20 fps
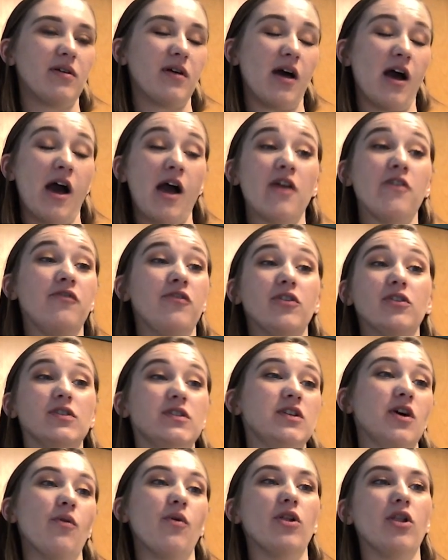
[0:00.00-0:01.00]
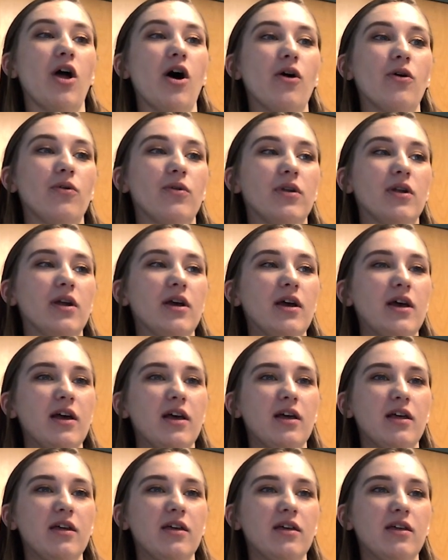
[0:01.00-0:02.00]
I feel so alone.
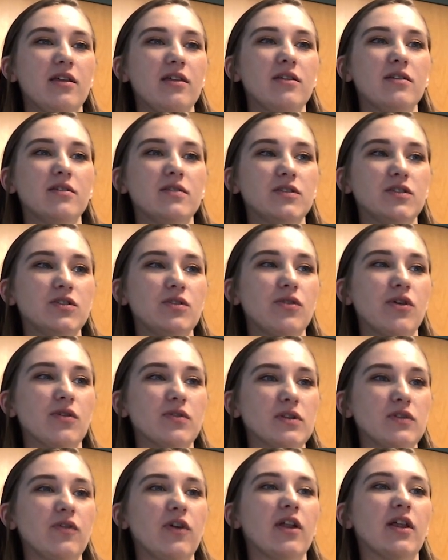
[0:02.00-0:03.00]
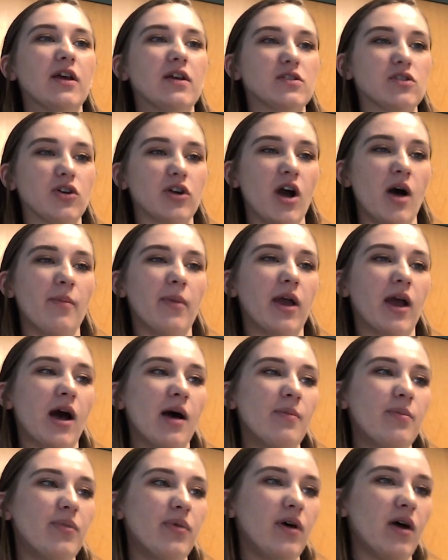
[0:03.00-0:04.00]
So those feelings are coming
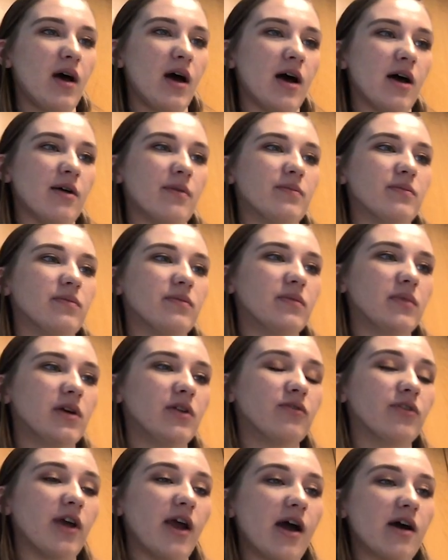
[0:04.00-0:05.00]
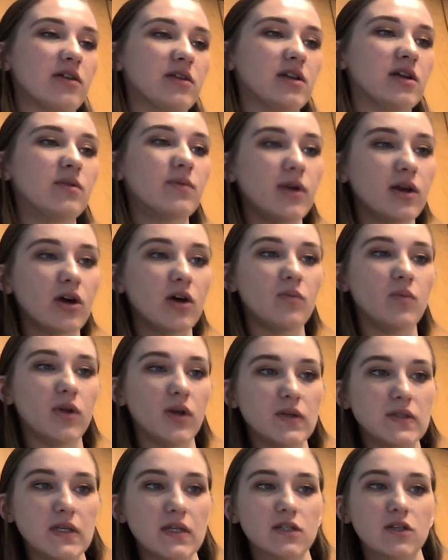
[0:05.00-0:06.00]
up. In reality, we could be
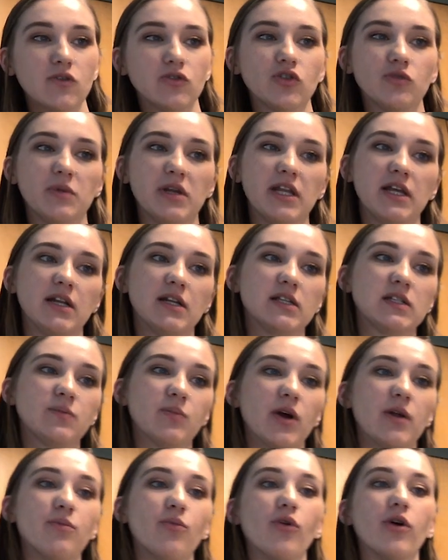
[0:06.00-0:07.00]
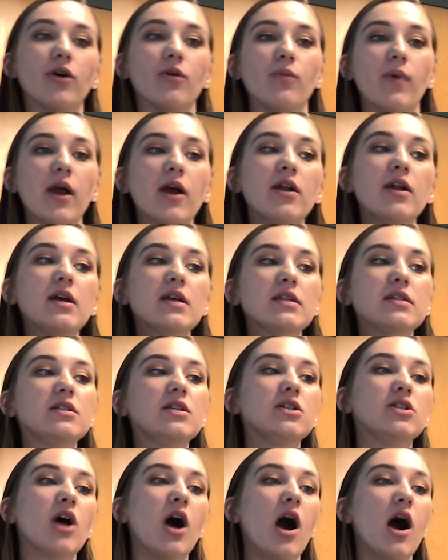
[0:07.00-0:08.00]
using social media to spread more awareness, to
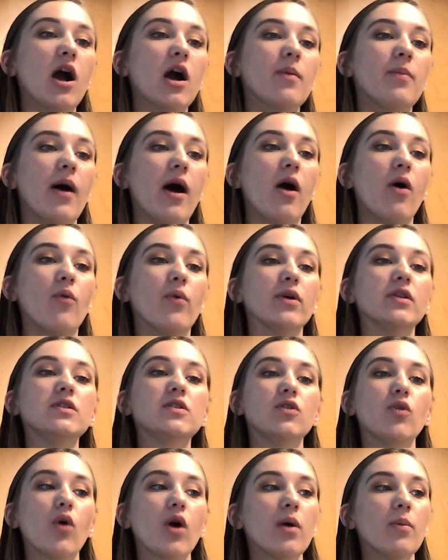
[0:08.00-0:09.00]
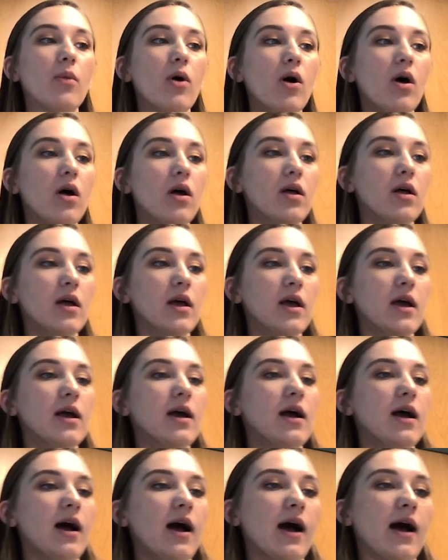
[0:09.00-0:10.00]
talk about what's normal.
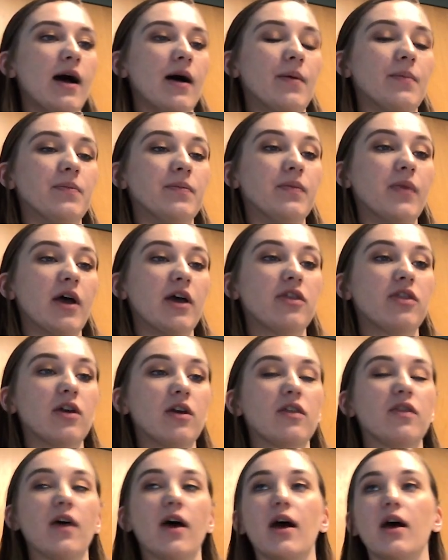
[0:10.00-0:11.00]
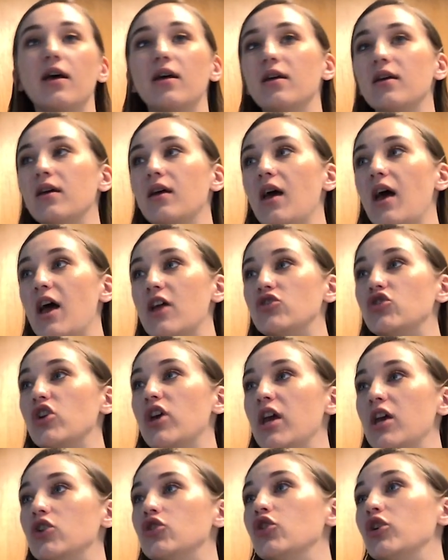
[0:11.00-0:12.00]
I think that
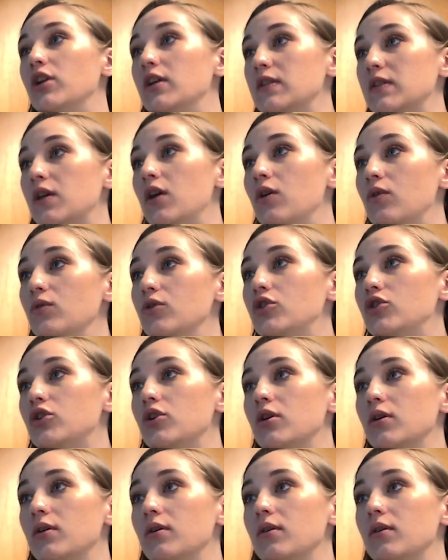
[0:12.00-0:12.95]
education is huge.